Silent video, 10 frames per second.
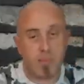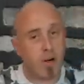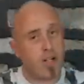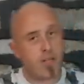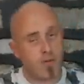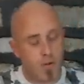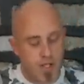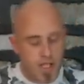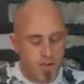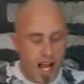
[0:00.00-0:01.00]

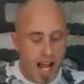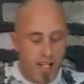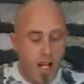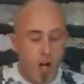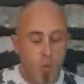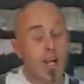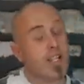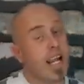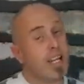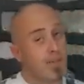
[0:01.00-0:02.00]
Parsiforce's van,
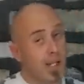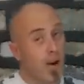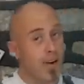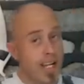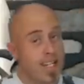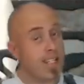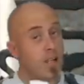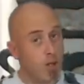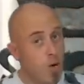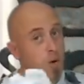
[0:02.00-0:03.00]
which, let's be honest,
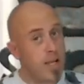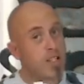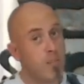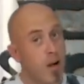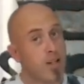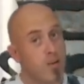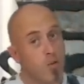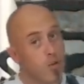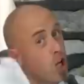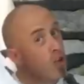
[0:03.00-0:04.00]
if you were Mr.
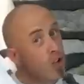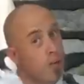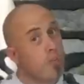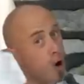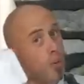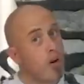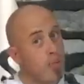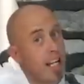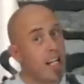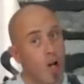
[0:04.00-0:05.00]
Parsiforce, you
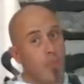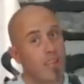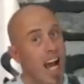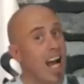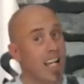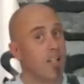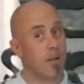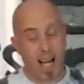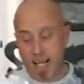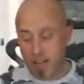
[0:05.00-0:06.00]
probably lobbed that in the
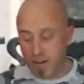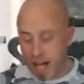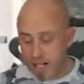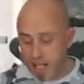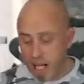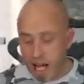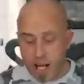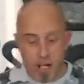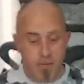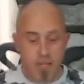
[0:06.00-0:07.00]
back of the van.
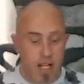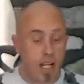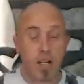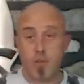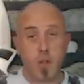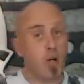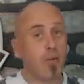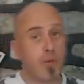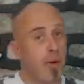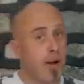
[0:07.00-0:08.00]
And don't say, and if you
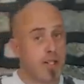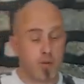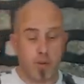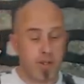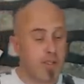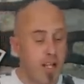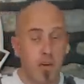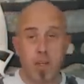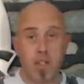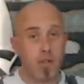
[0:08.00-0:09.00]
work for Parsiforce, then tell
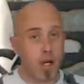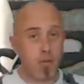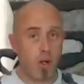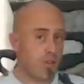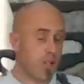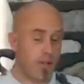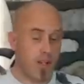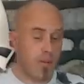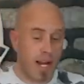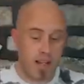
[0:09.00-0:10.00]
me that you don't lob stuff in
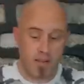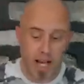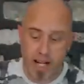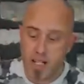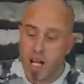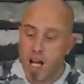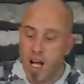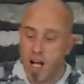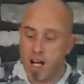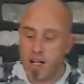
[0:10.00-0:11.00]
the back of the van.
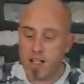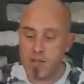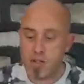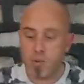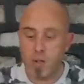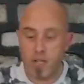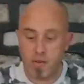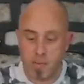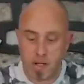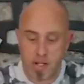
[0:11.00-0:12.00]
I used to work
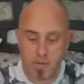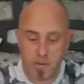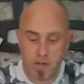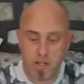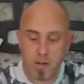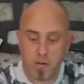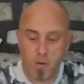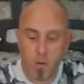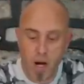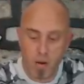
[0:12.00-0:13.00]
for Parsiforce, I know
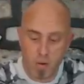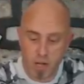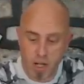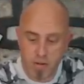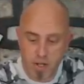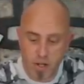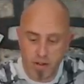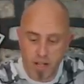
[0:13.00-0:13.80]
full well what goes on.